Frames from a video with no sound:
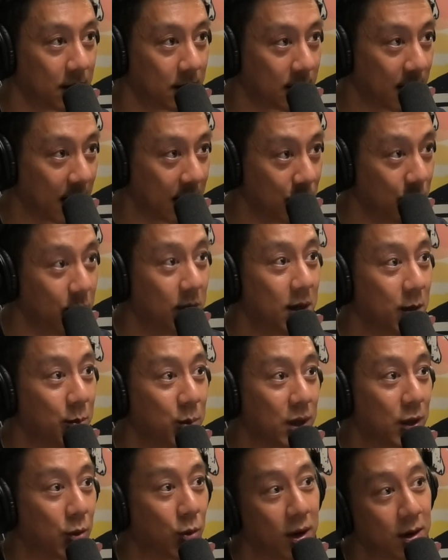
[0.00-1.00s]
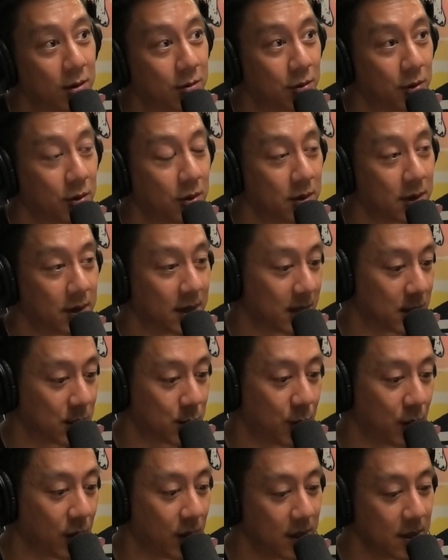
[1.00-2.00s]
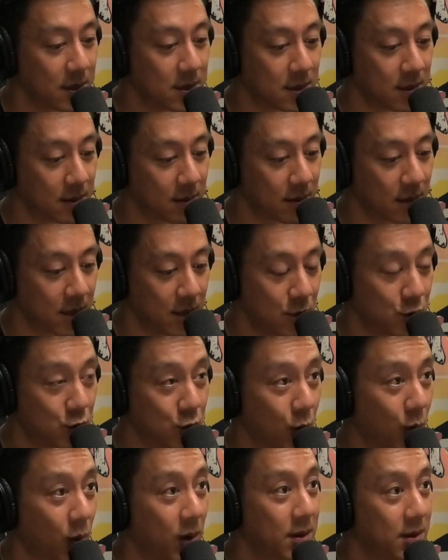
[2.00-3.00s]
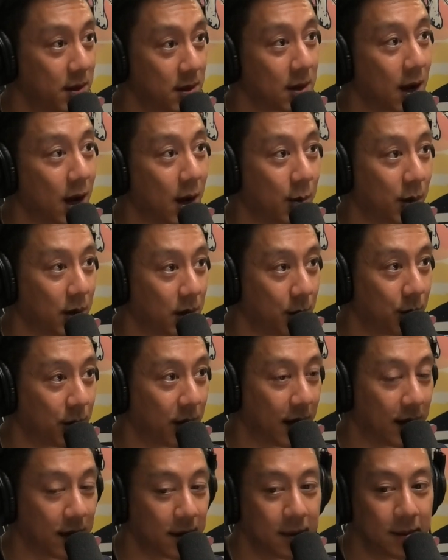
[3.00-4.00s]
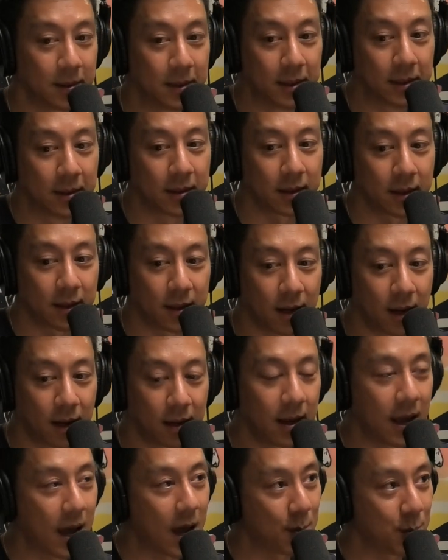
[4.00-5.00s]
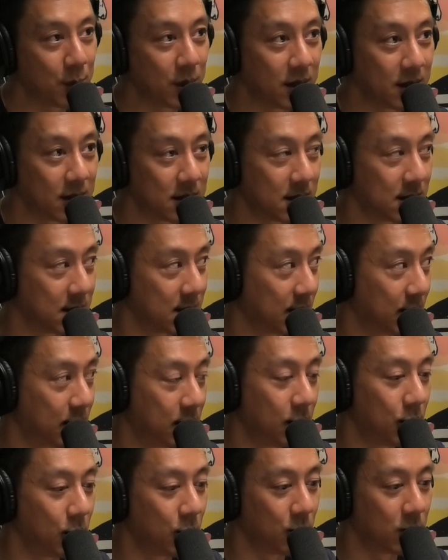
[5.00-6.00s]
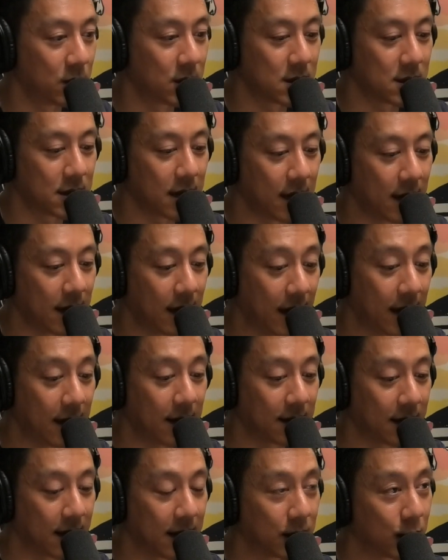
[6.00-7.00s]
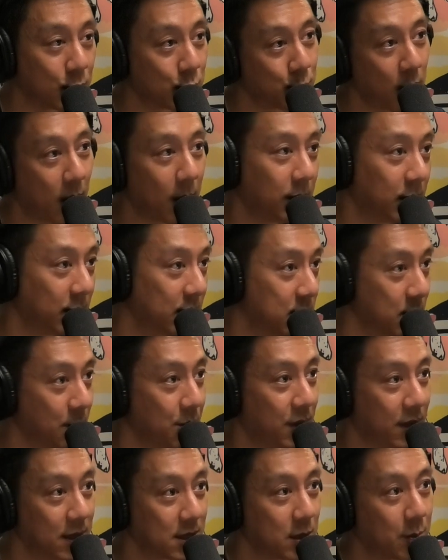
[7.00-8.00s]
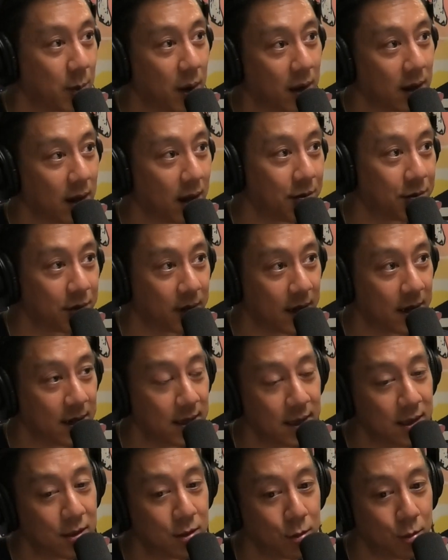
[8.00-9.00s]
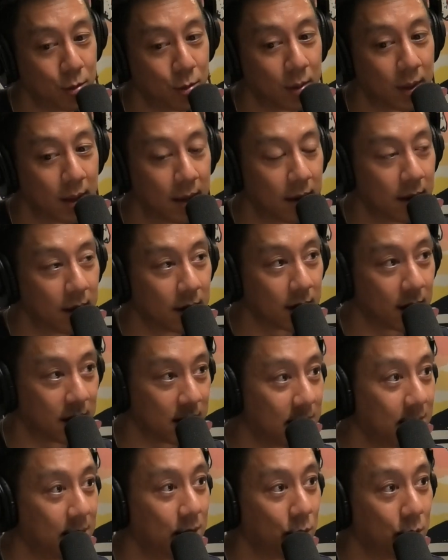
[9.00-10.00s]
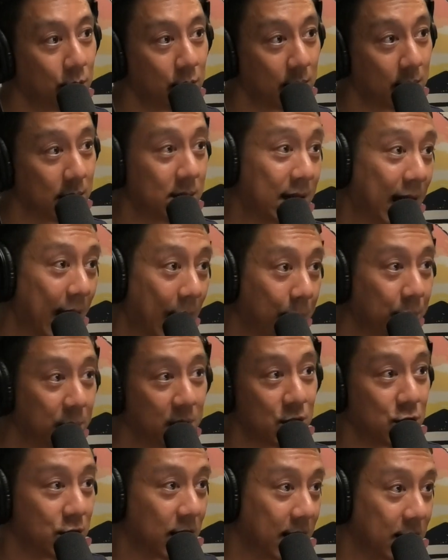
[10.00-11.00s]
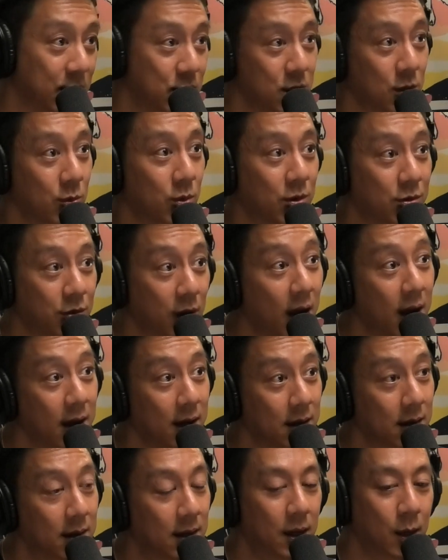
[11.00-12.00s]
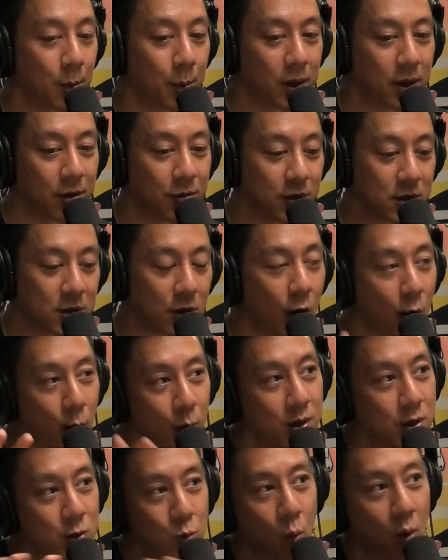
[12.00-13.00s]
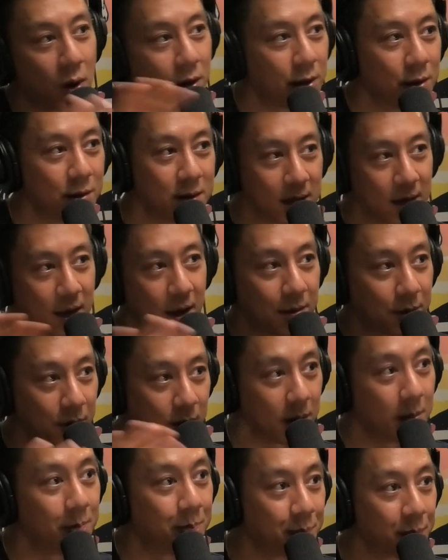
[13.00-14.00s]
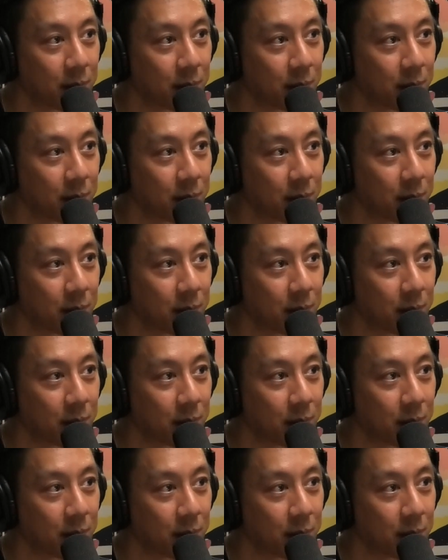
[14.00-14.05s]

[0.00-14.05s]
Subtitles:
that you need to be grateful and experience and enjoy the time on the planet. And unhappiness is a cue to say, hey, like, there's probably some things in my life that I need to continue to adapt and change and refine. But if it's always one or the other,